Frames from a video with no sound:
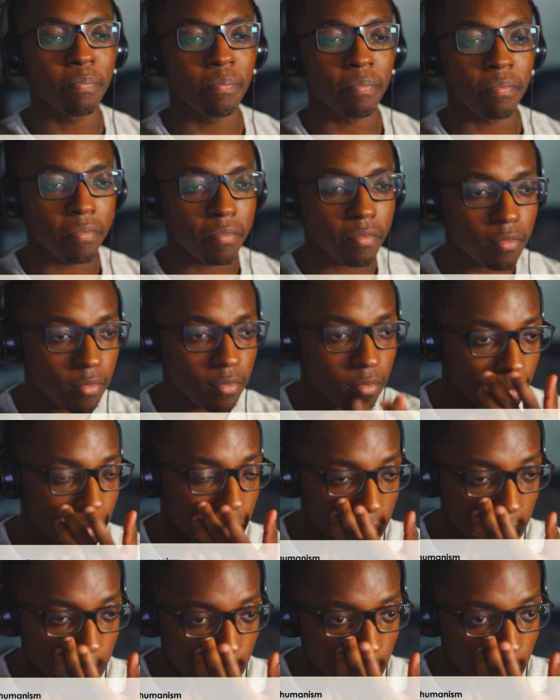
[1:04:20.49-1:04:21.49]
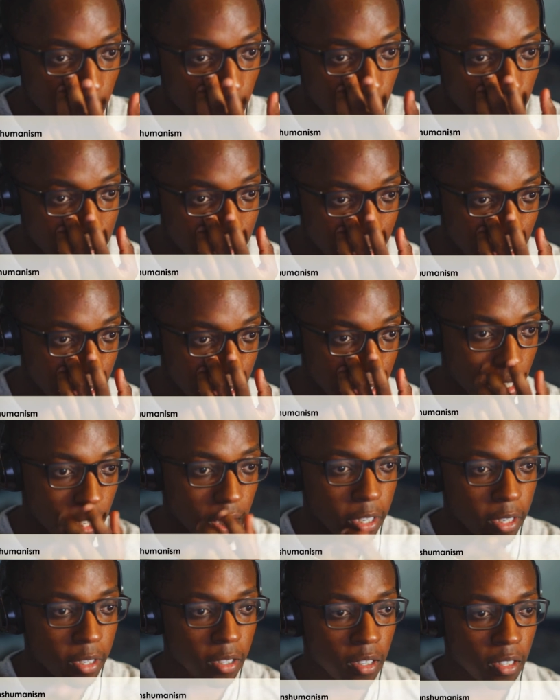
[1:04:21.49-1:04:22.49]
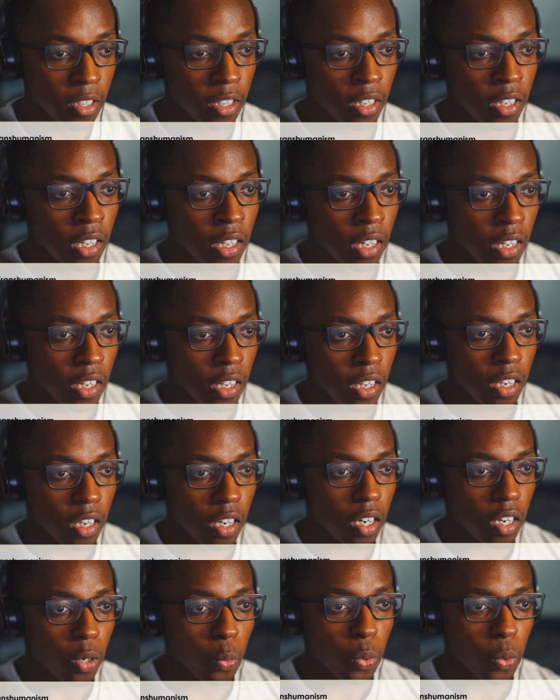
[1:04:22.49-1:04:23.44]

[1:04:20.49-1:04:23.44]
It says here, we will see